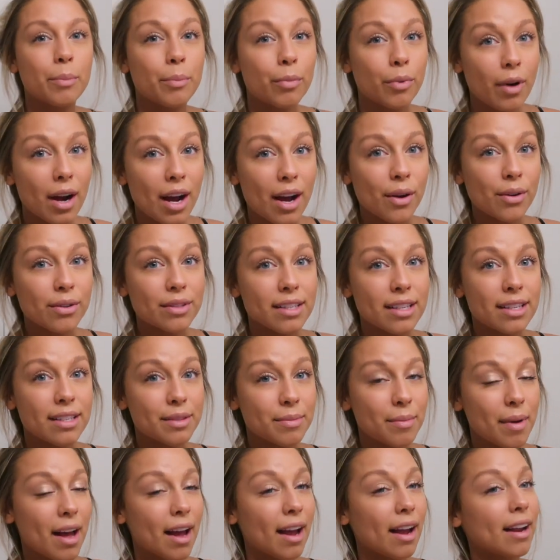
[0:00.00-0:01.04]
Brows
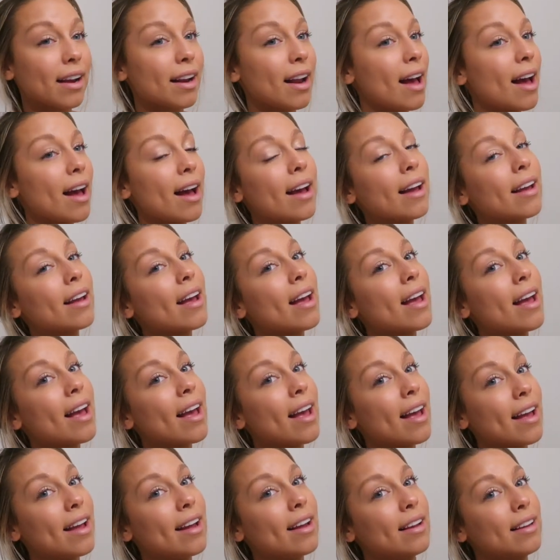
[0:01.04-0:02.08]
is mine. I
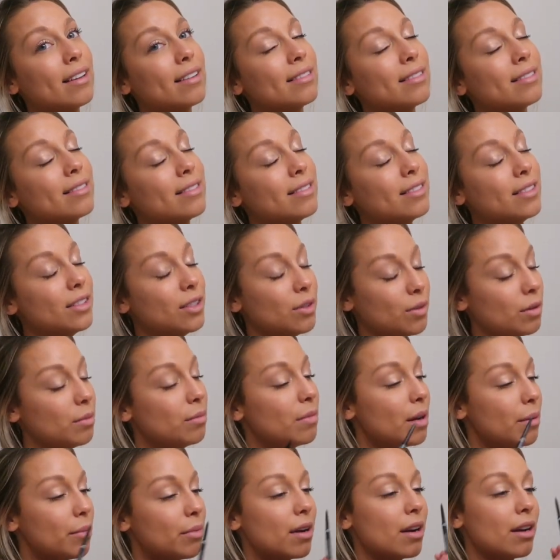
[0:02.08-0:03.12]
hate doing
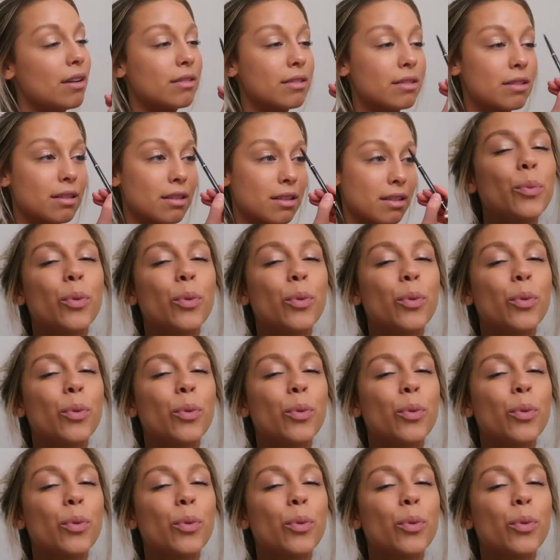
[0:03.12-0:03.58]
my brows.